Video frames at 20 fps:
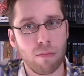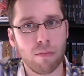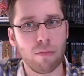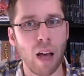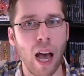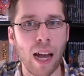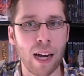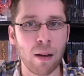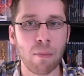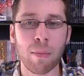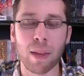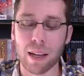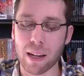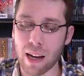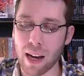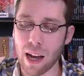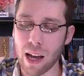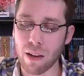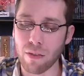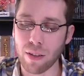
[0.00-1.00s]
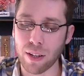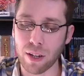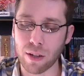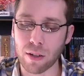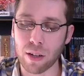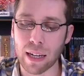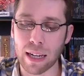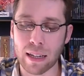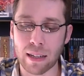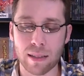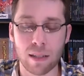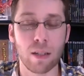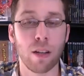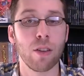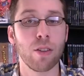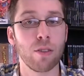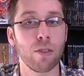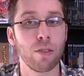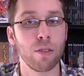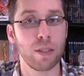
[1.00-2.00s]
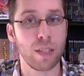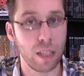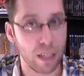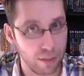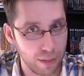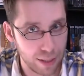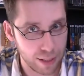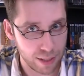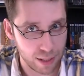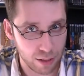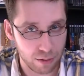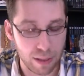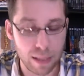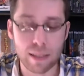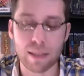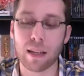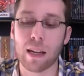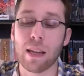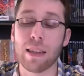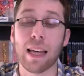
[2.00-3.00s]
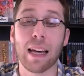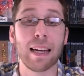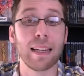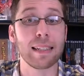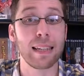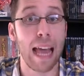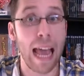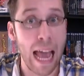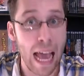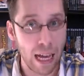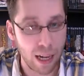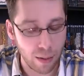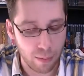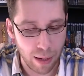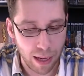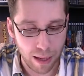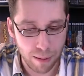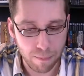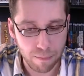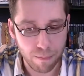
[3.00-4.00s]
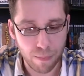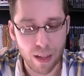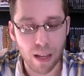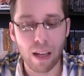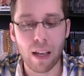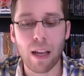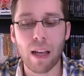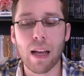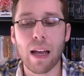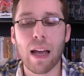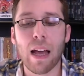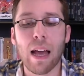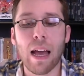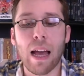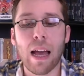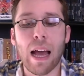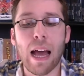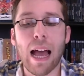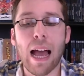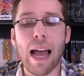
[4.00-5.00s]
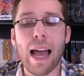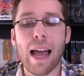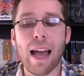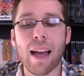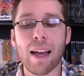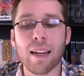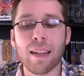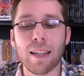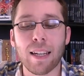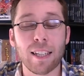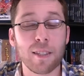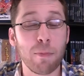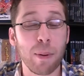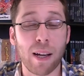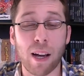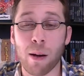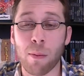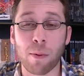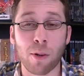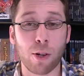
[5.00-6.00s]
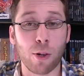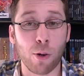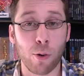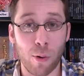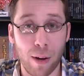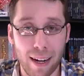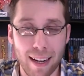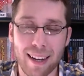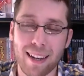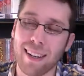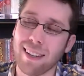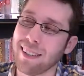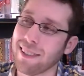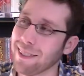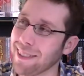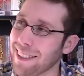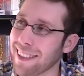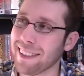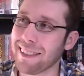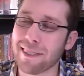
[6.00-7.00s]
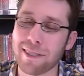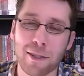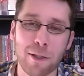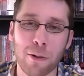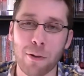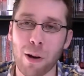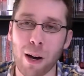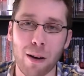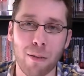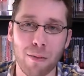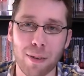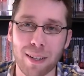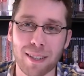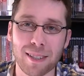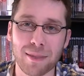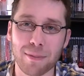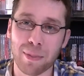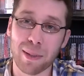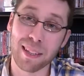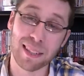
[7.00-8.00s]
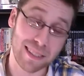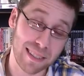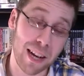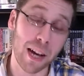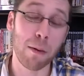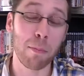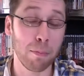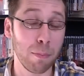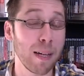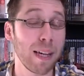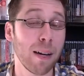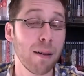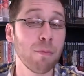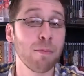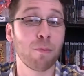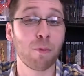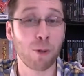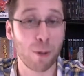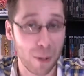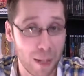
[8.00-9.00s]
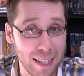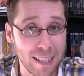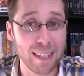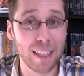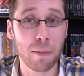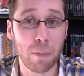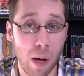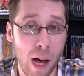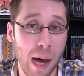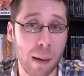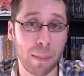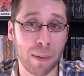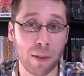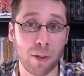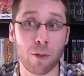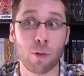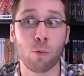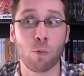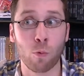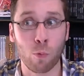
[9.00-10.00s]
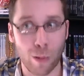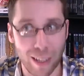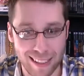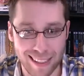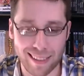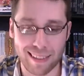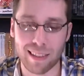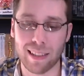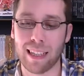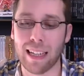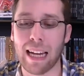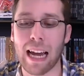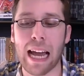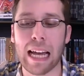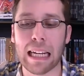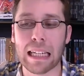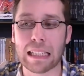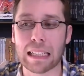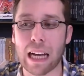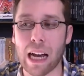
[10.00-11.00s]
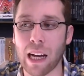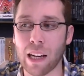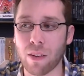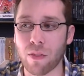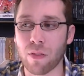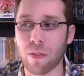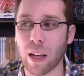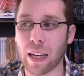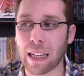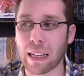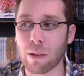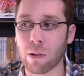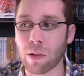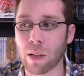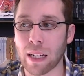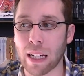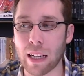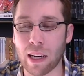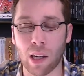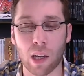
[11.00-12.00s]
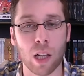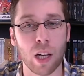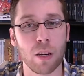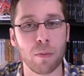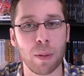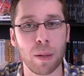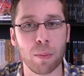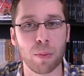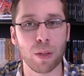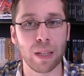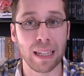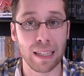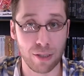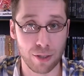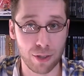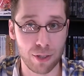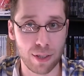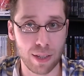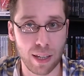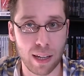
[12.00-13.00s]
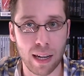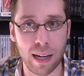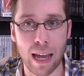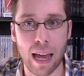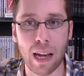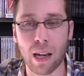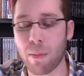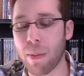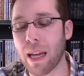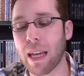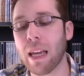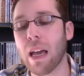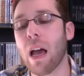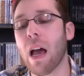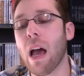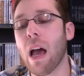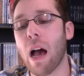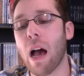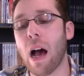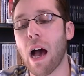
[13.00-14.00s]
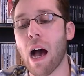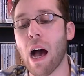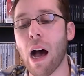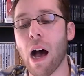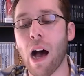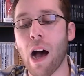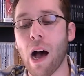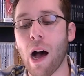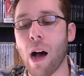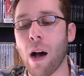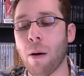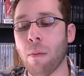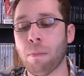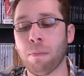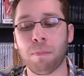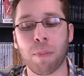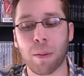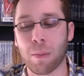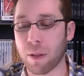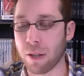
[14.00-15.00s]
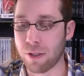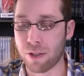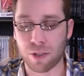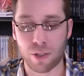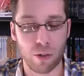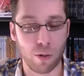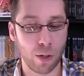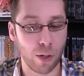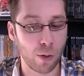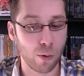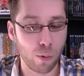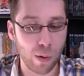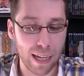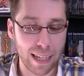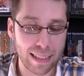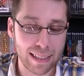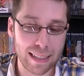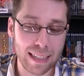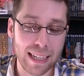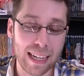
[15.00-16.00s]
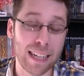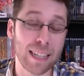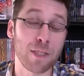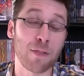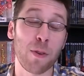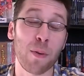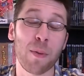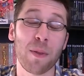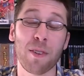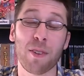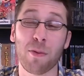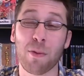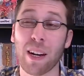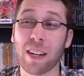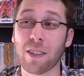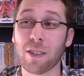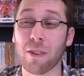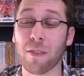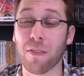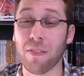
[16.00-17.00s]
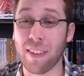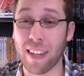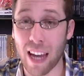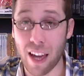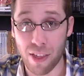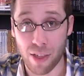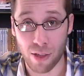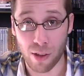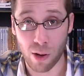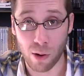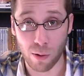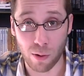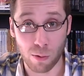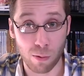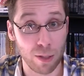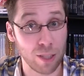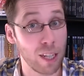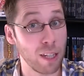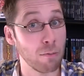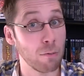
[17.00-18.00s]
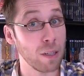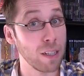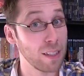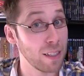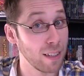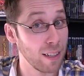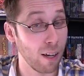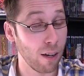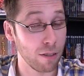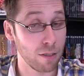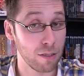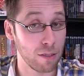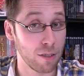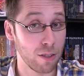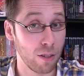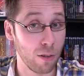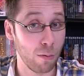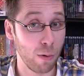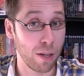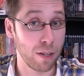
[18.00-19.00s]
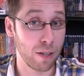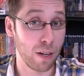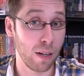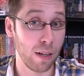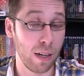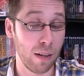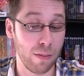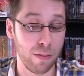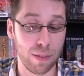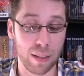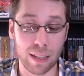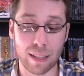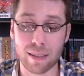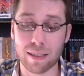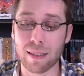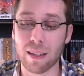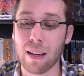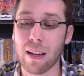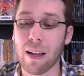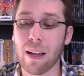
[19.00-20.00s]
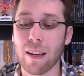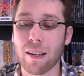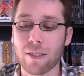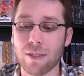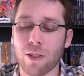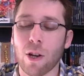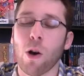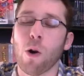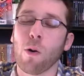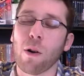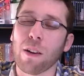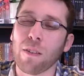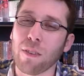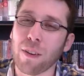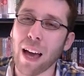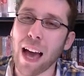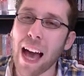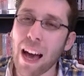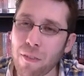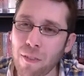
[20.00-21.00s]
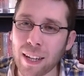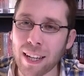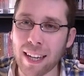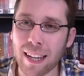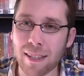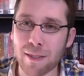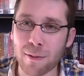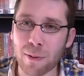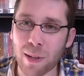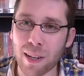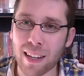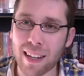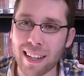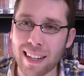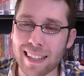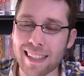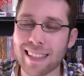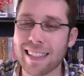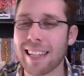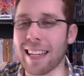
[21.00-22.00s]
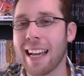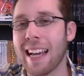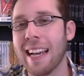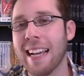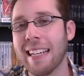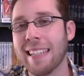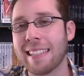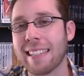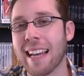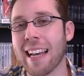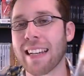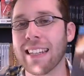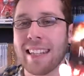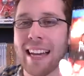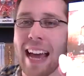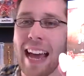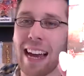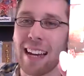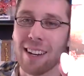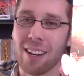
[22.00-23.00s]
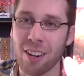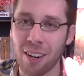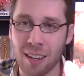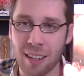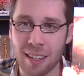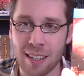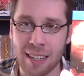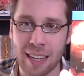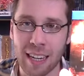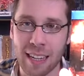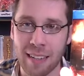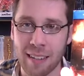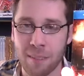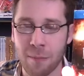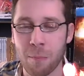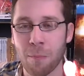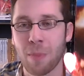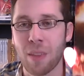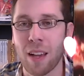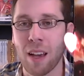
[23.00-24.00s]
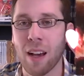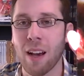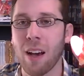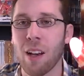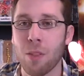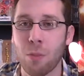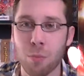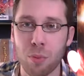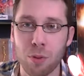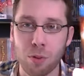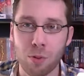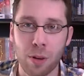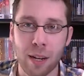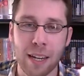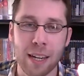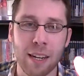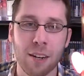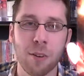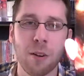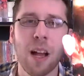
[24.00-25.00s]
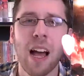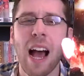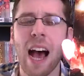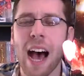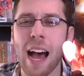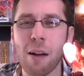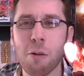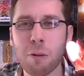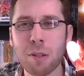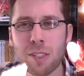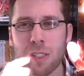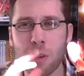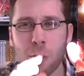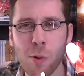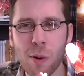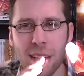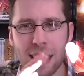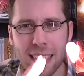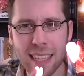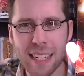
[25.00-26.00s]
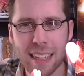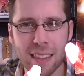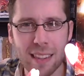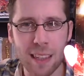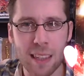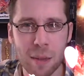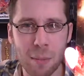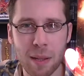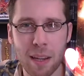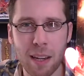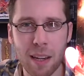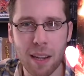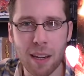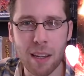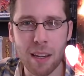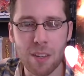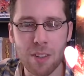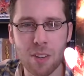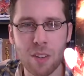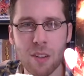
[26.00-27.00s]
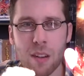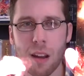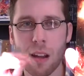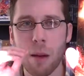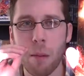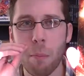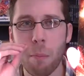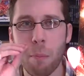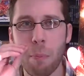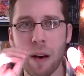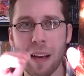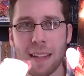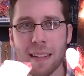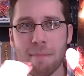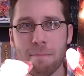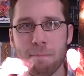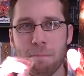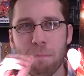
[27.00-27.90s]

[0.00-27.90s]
that I have here is another TV series that is anime. And it's become that's too obvious, but it's become crazy popular recently, and it's kind of like getting a lot of people interested in anime. People are just going crazy. It's from the director of Death Note, which I recently also started watching on Netflix. So if you haven't guessed what it is, it's Attack on Titan. the Blu-ray here. I was going to get the limited edition, but